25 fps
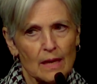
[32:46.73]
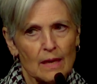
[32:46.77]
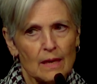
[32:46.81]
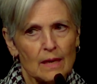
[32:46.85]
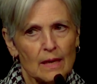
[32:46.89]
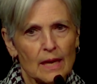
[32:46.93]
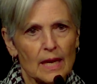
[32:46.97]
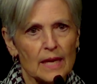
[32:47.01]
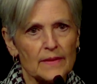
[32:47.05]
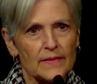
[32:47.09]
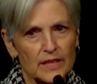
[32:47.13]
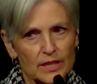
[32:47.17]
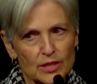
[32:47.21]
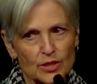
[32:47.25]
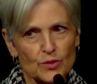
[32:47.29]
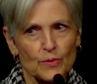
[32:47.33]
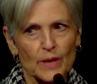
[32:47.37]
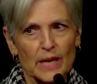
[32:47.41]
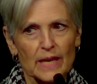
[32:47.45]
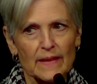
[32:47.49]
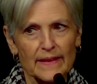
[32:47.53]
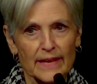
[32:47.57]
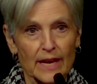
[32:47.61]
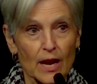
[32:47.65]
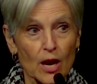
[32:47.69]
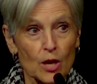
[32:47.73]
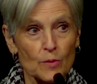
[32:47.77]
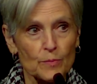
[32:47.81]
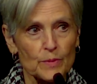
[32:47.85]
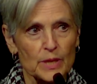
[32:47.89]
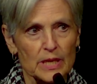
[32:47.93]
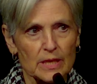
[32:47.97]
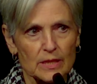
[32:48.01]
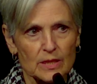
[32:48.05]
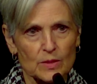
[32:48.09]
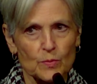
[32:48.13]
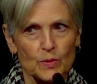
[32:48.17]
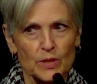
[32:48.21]
And the Israeli army,
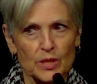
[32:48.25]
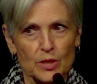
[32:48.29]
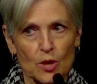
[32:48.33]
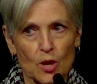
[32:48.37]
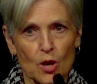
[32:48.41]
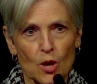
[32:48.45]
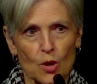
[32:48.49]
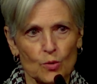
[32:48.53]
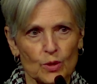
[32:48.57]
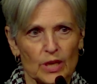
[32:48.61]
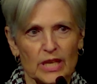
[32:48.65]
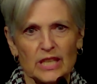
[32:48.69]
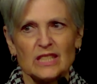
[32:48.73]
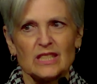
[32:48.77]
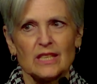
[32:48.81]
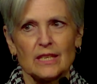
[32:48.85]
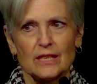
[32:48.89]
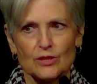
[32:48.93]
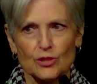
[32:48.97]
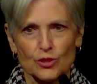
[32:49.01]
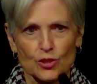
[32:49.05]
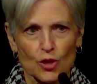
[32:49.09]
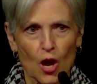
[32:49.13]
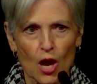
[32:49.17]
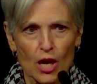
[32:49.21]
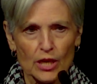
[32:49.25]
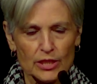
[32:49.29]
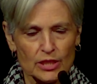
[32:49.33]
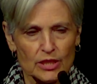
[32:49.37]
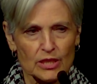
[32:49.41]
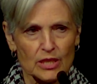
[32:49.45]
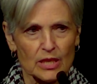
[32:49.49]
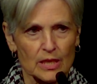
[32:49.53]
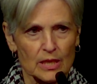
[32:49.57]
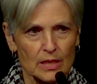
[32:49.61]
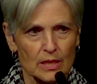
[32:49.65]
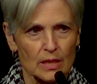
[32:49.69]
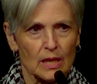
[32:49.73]
as we know, is exhausted.